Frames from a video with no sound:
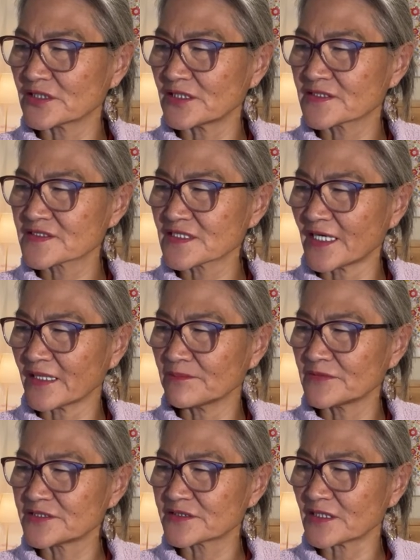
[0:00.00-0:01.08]

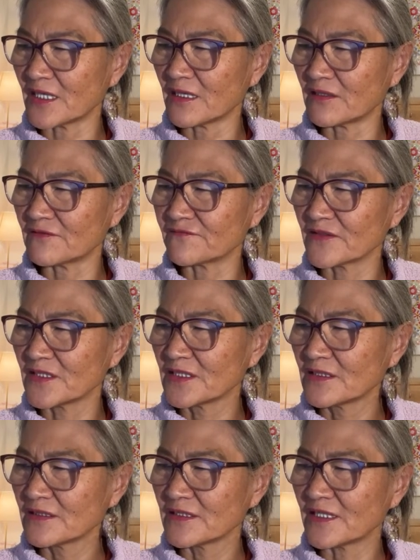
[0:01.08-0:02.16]
assignment off.
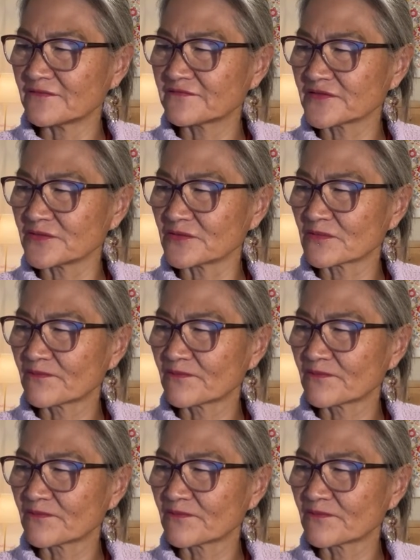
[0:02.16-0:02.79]
Love you.